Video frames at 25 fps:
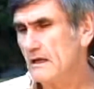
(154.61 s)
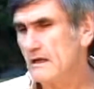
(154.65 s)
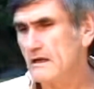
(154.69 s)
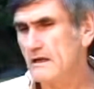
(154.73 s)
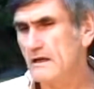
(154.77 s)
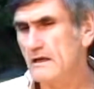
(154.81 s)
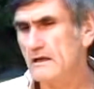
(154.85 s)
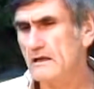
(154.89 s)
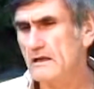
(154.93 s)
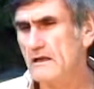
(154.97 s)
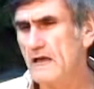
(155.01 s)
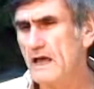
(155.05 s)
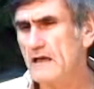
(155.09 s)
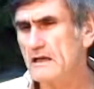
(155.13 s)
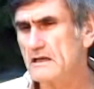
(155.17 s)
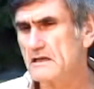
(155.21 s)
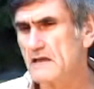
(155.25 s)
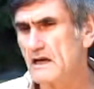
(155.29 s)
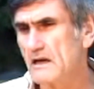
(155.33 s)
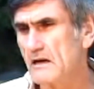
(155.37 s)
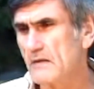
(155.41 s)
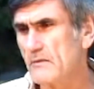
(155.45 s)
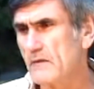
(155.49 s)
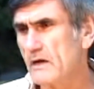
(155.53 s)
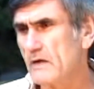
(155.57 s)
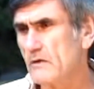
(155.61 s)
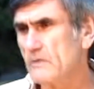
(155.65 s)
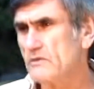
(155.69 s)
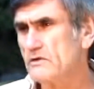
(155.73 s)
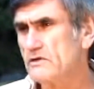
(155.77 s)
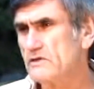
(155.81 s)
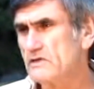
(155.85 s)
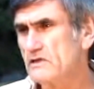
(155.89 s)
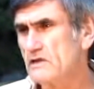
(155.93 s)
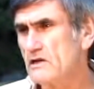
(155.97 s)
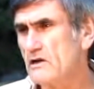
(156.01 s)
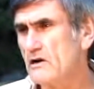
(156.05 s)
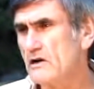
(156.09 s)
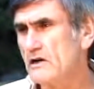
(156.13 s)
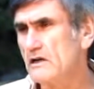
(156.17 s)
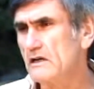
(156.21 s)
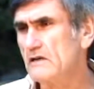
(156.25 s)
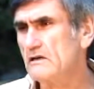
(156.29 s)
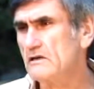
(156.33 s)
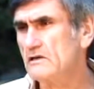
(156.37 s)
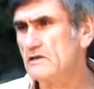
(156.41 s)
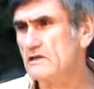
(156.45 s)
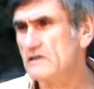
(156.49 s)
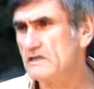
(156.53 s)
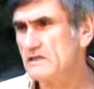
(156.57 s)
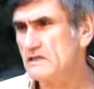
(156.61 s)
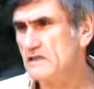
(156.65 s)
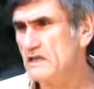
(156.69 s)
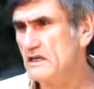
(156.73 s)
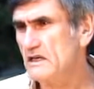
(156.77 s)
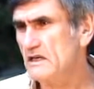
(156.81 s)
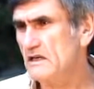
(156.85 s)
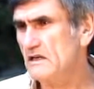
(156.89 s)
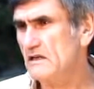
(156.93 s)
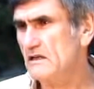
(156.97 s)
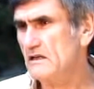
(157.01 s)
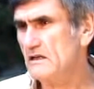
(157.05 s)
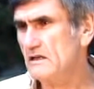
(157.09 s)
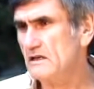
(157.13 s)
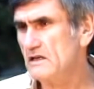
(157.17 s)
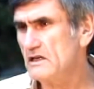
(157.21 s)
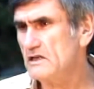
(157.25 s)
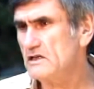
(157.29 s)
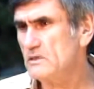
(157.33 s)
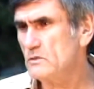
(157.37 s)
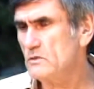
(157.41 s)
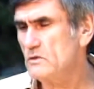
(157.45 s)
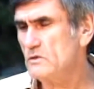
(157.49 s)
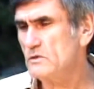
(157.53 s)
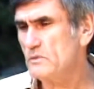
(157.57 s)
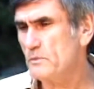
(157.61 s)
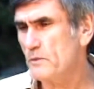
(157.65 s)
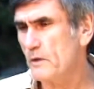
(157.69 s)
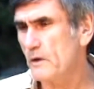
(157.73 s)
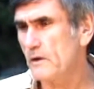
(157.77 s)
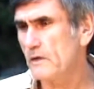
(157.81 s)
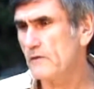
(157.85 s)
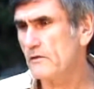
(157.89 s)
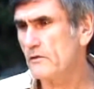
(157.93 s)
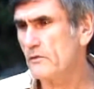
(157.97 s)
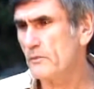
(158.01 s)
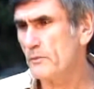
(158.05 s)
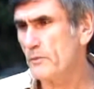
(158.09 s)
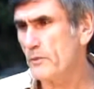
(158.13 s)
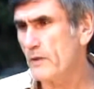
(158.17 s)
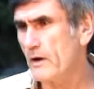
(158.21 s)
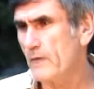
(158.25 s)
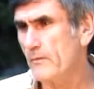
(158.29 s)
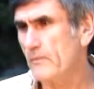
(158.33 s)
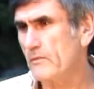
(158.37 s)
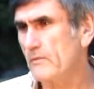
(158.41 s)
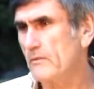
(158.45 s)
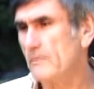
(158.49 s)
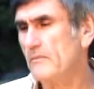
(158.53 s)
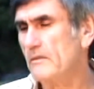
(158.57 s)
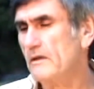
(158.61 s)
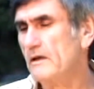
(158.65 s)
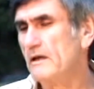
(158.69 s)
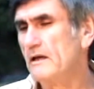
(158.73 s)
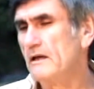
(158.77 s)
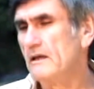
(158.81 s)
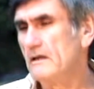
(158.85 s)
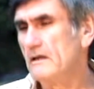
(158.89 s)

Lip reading: And at that time I was starting to see that this was part of the problem,